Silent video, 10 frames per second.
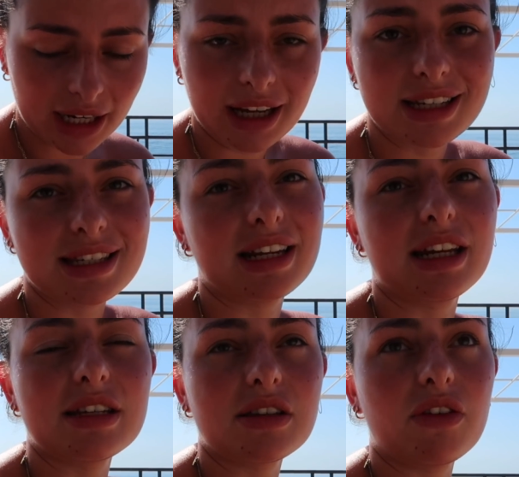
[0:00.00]
Like I said,
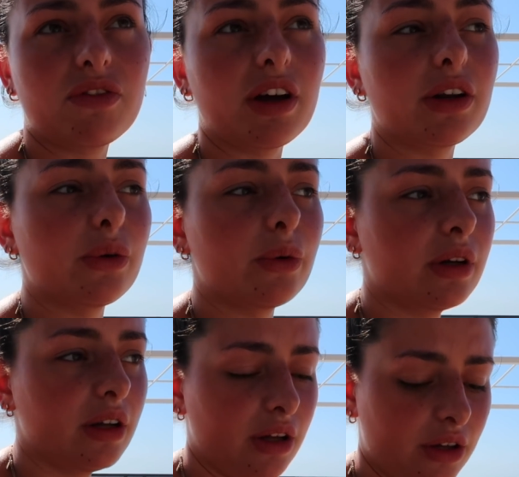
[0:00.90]
it is our final
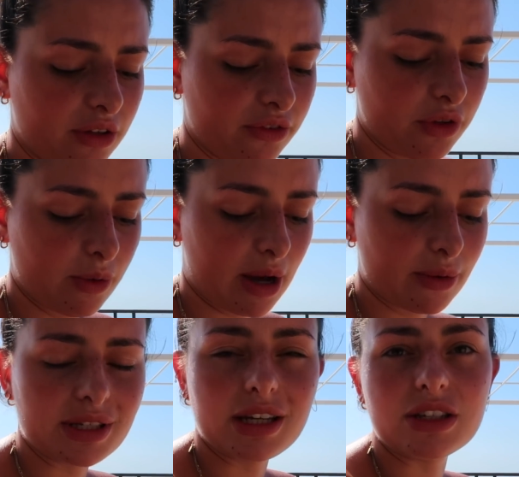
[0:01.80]
few
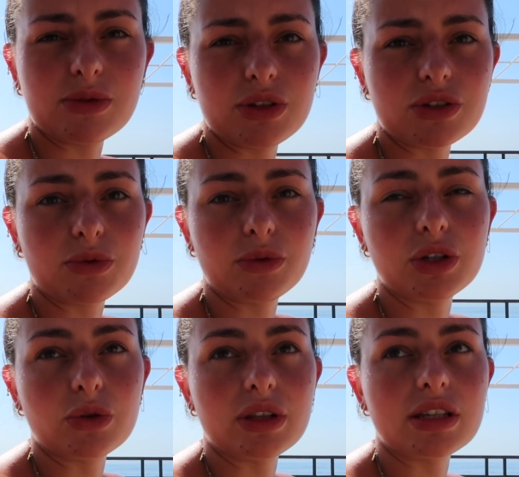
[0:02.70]
hours here, so we just want to
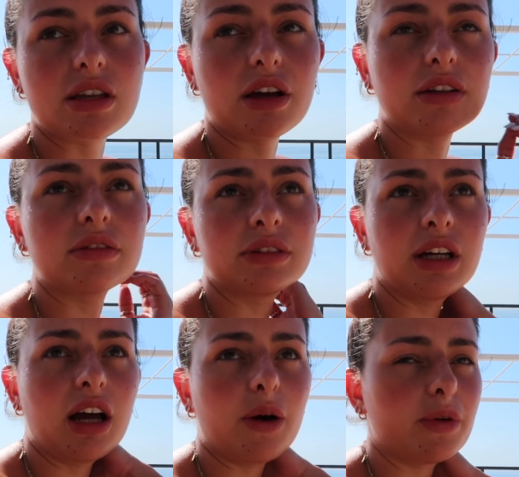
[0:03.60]
enjoy the sun.
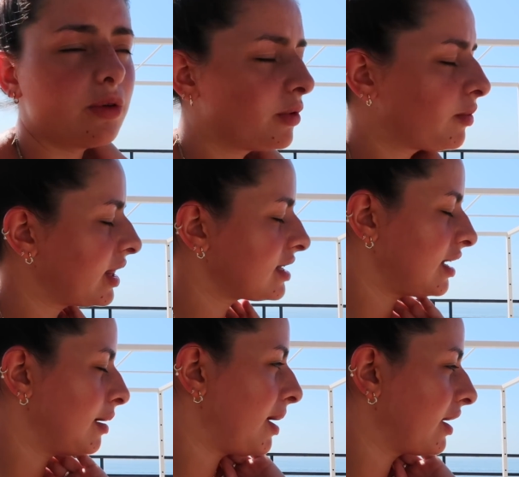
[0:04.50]
I wonder what the weather's
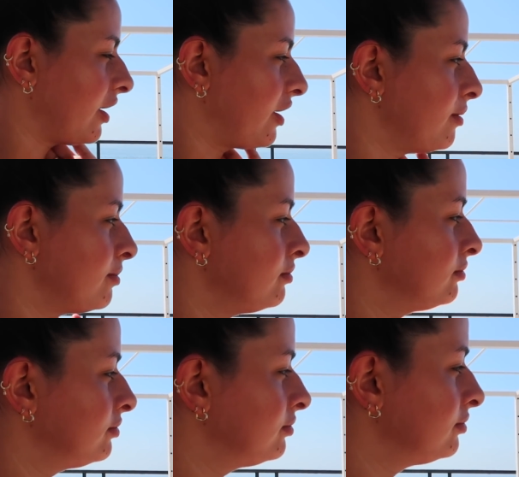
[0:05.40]
like back home. I
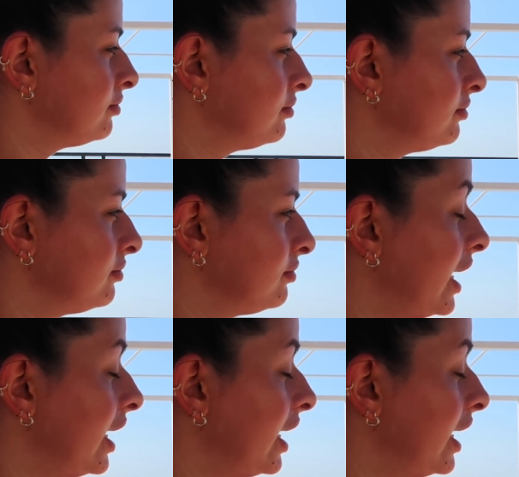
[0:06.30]
think it's shit.